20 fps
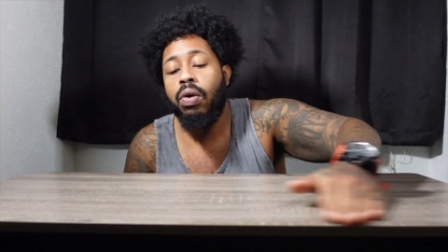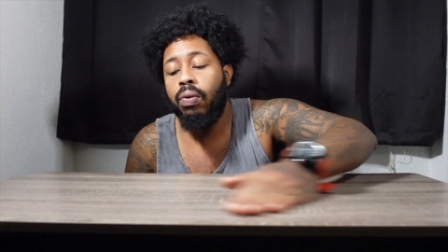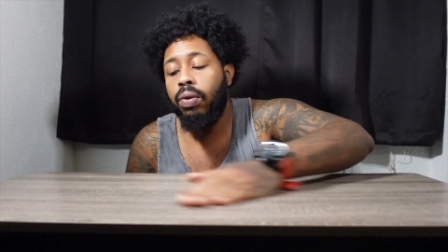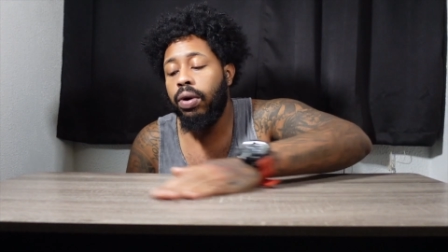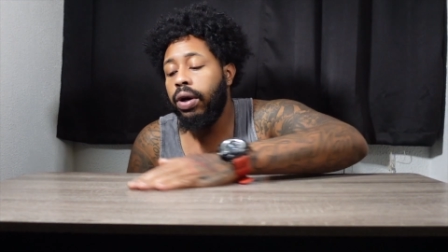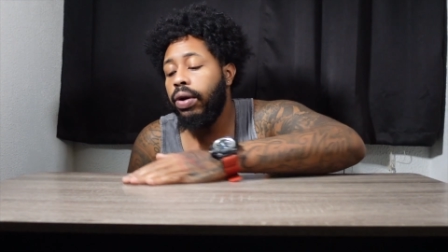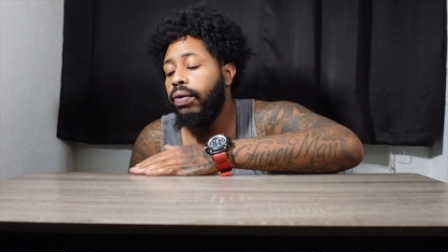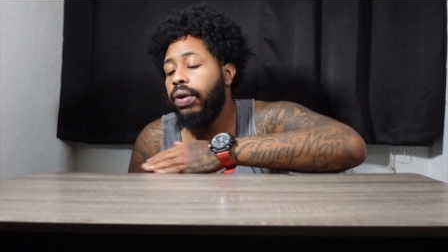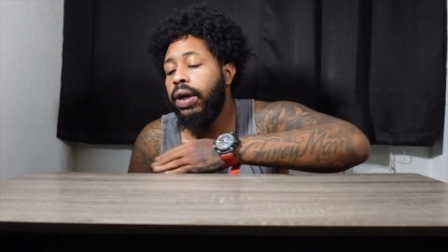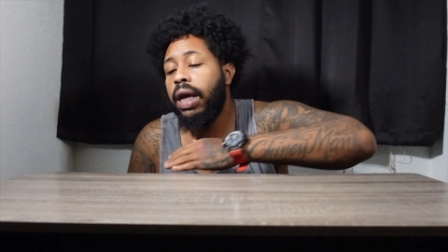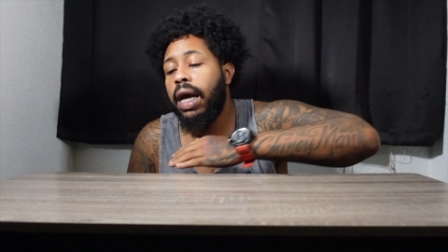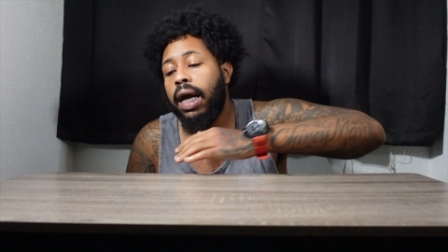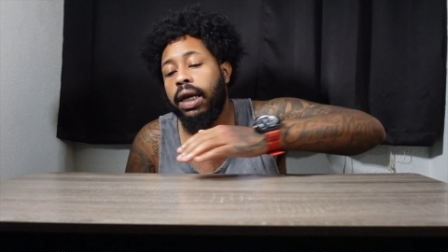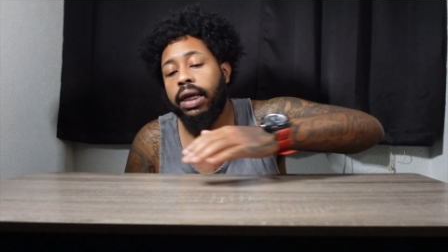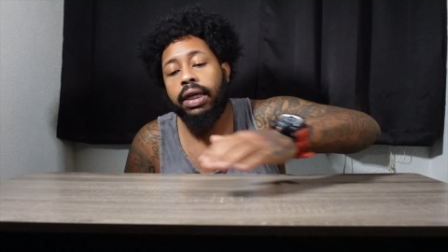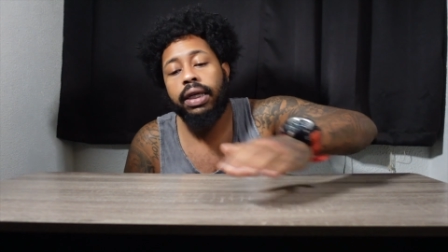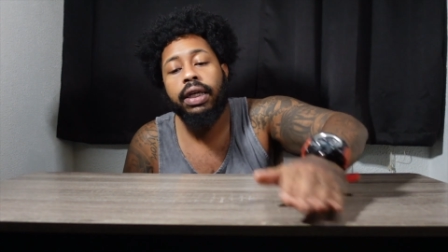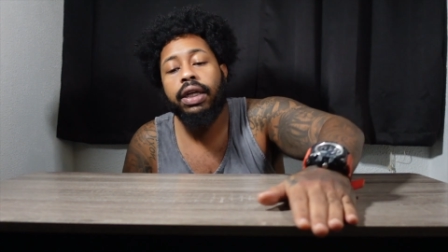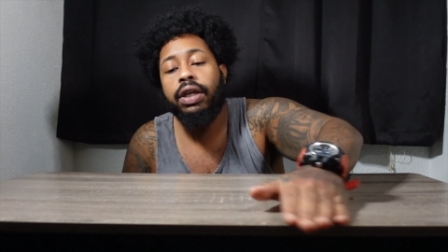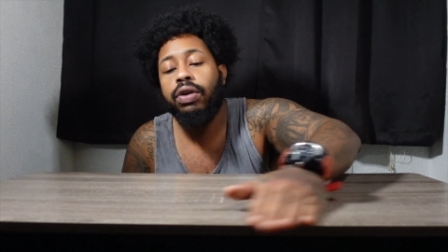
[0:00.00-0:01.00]
when in
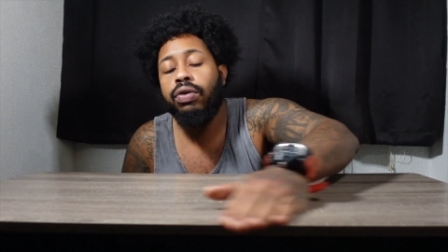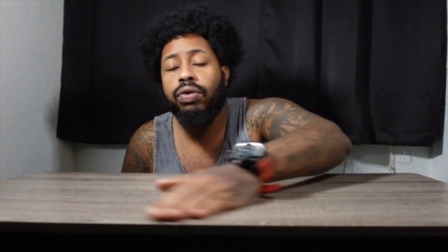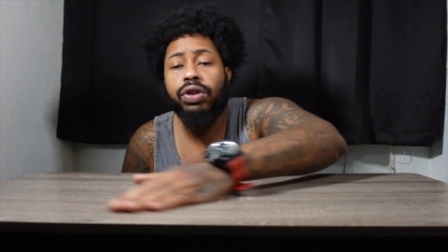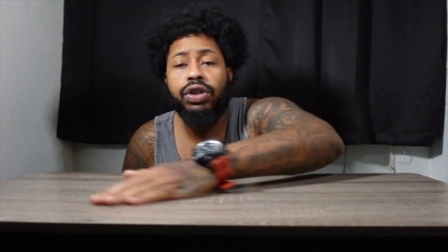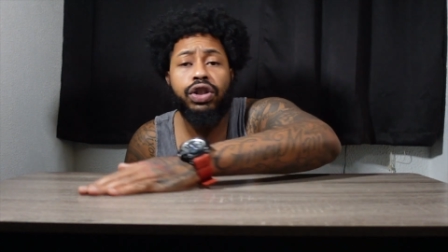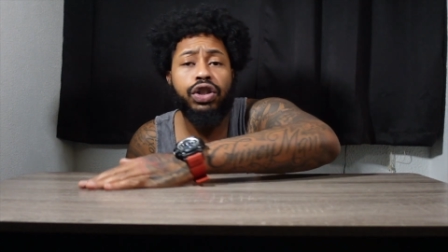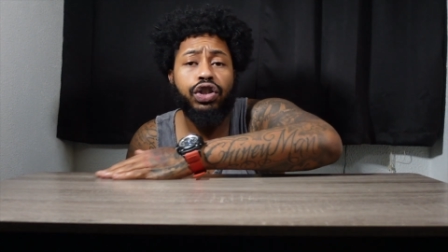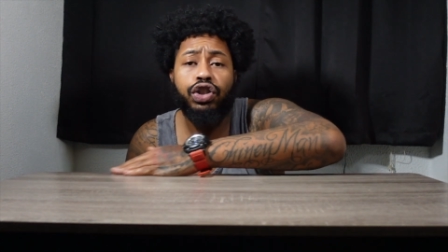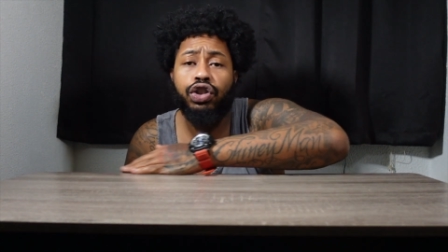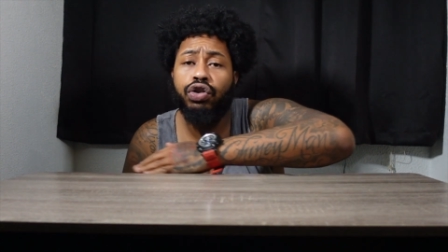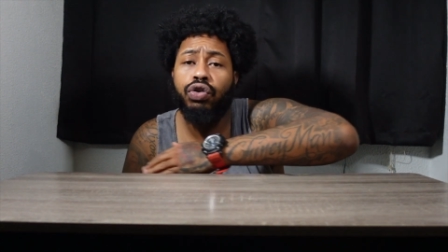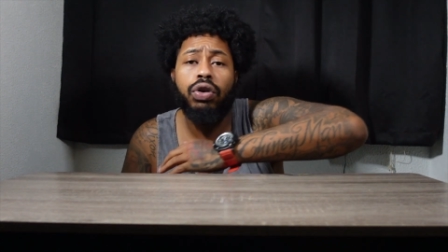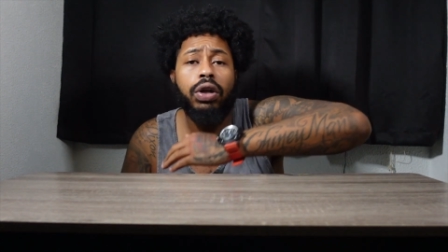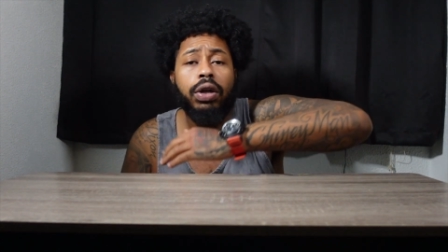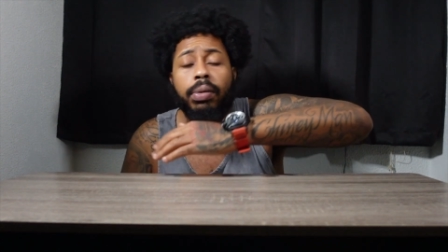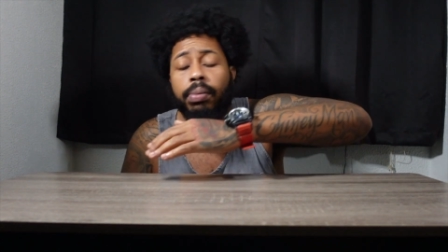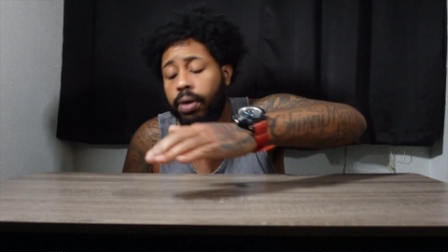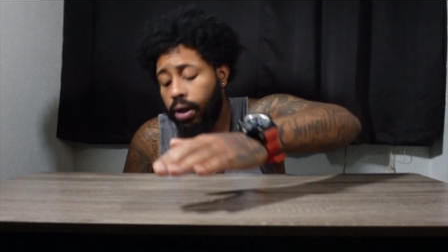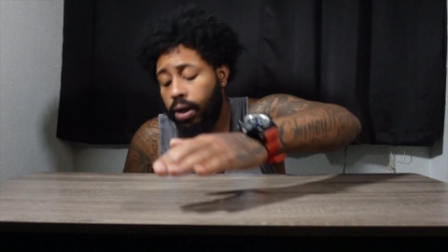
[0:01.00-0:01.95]
reality you were just showing them